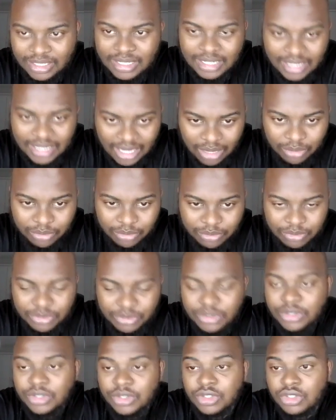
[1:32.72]
Now,
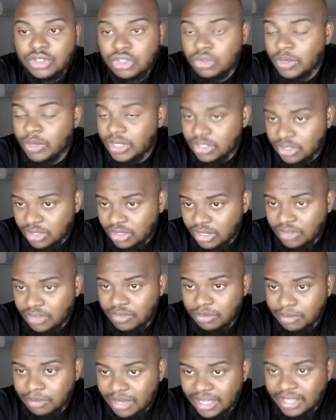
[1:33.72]
two ways to leave
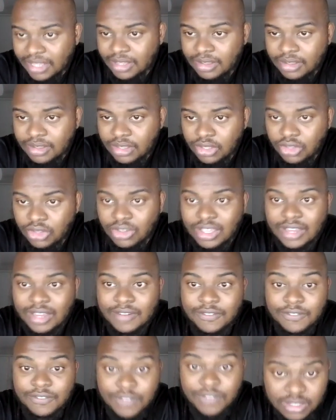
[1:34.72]
it blank. You can
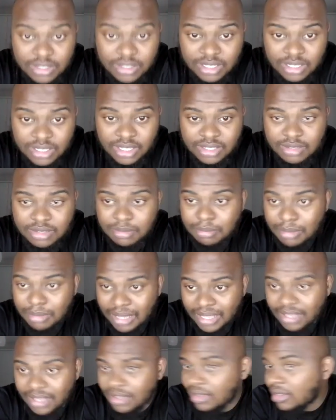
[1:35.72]
filter it
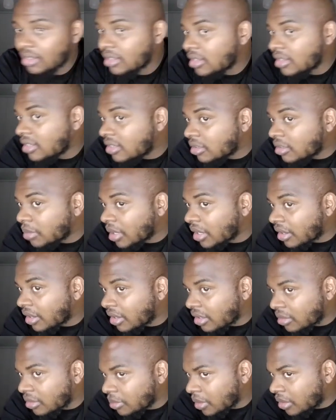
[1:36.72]
blank. These are my
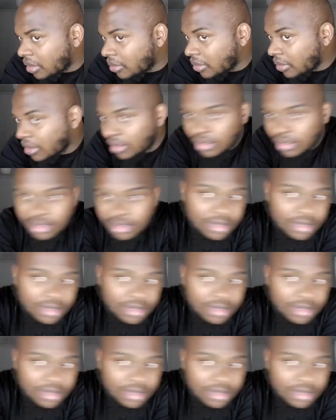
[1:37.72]
grades, by the way.